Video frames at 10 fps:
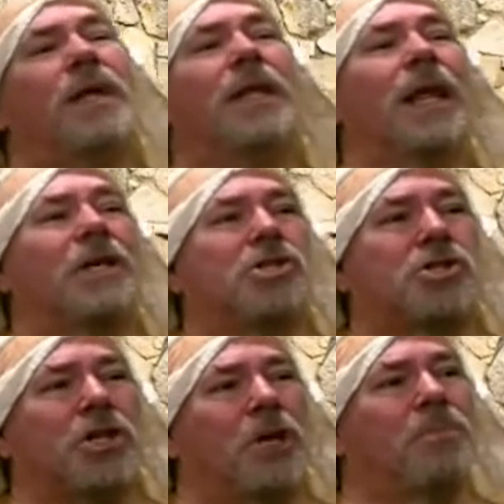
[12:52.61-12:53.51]
like
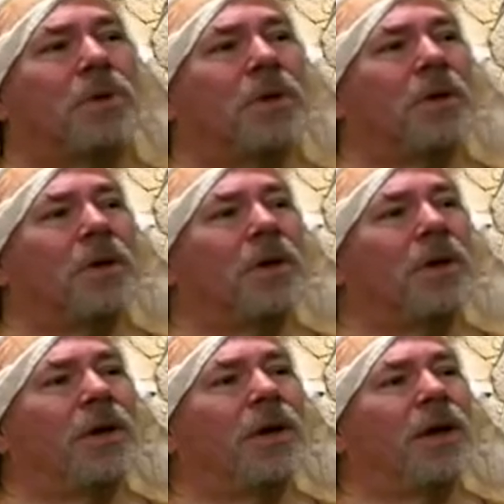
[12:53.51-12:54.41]
sheep
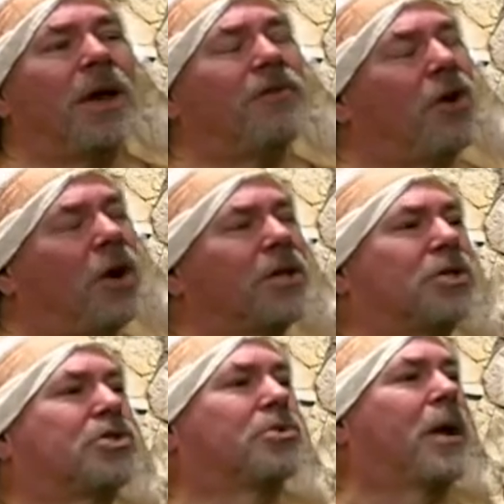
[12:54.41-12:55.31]
have gone
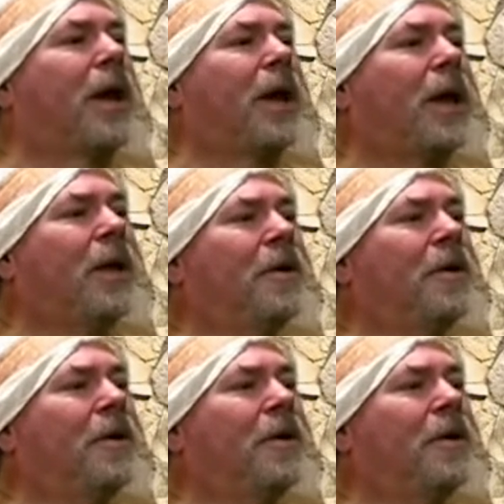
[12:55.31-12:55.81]
astray